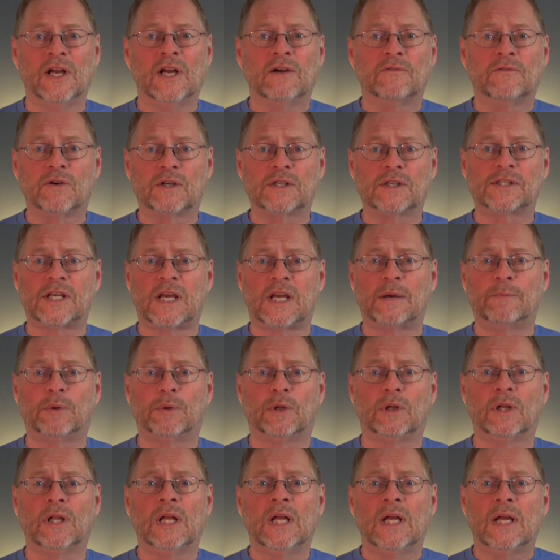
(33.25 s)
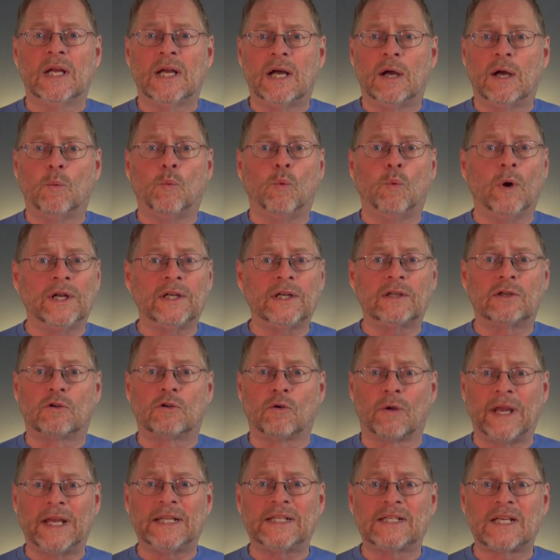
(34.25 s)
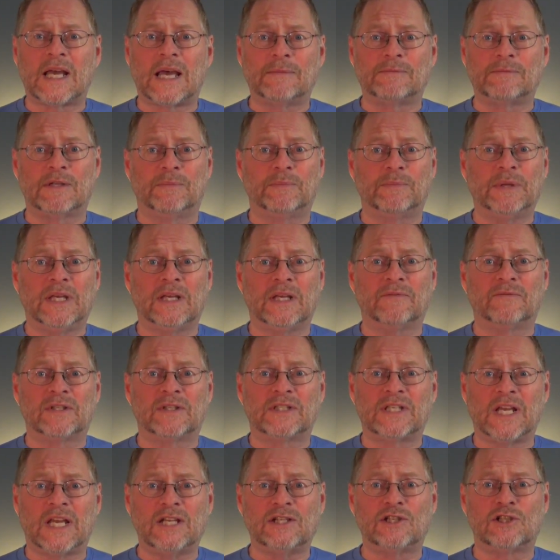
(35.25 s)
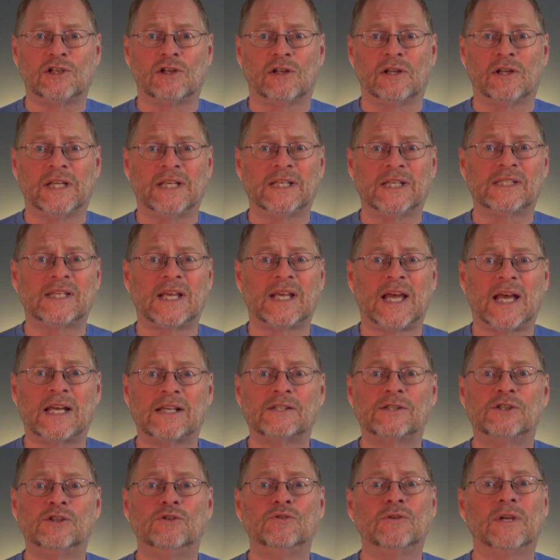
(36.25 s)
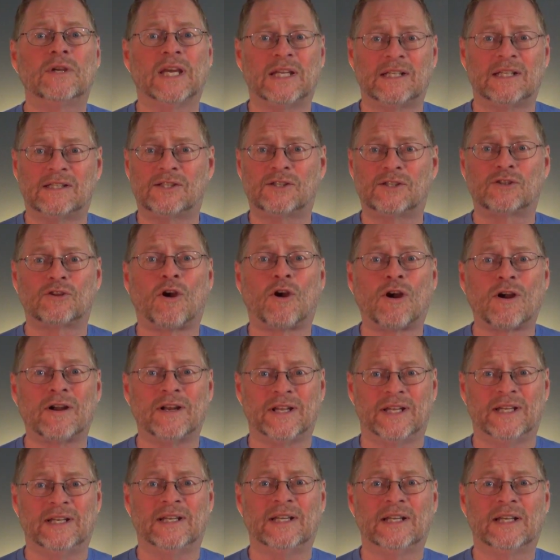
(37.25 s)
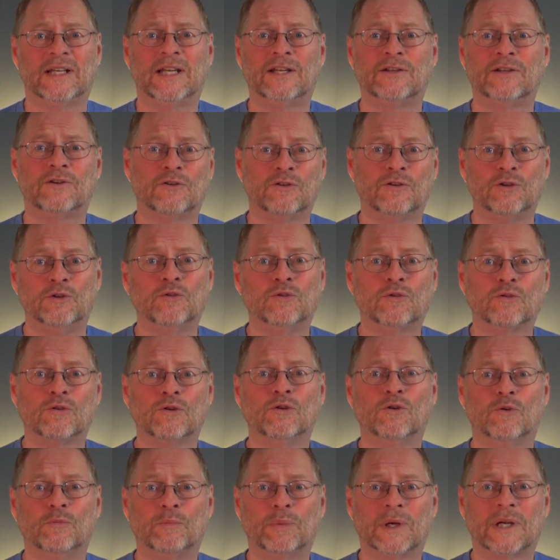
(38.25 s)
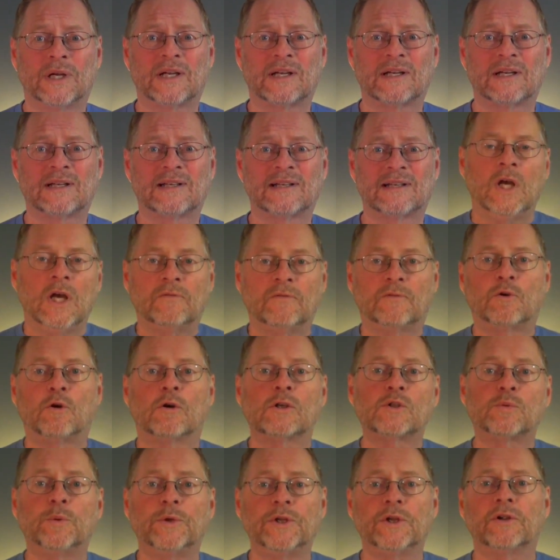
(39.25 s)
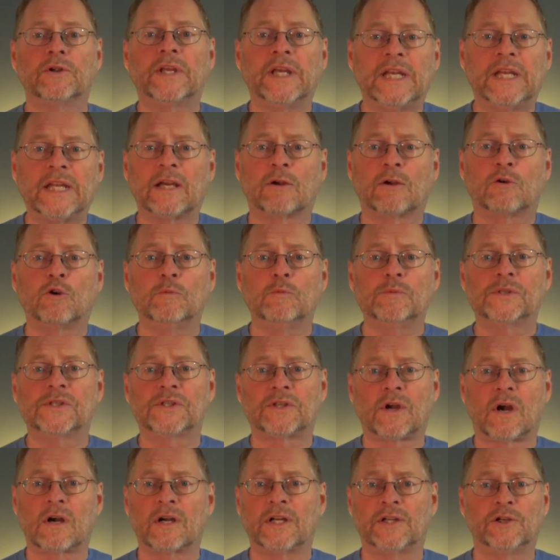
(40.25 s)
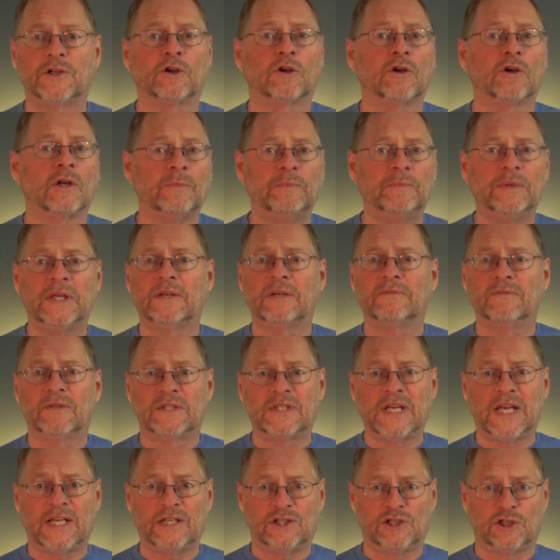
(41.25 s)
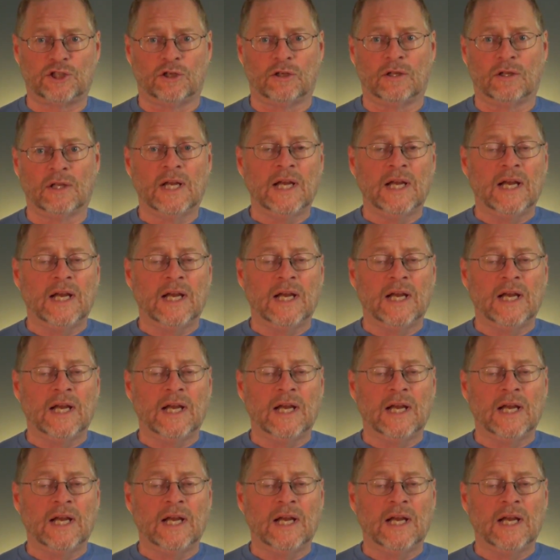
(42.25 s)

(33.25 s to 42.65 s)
For example, uh, one great time to be invitational is as you get started in your new group. Of course, when you're getting a group started, you're going to be invitational.